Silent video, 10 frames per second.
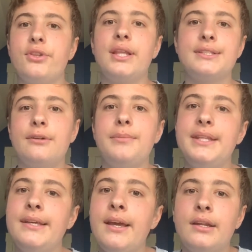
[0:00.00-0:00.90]
that's going to be
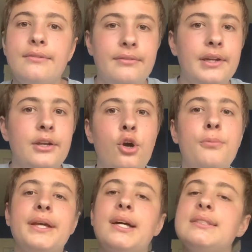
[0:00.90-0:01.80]
the end of the video.
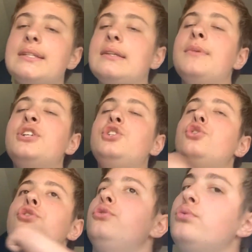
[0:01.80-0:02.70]
Hope you guys liked it. Make sure you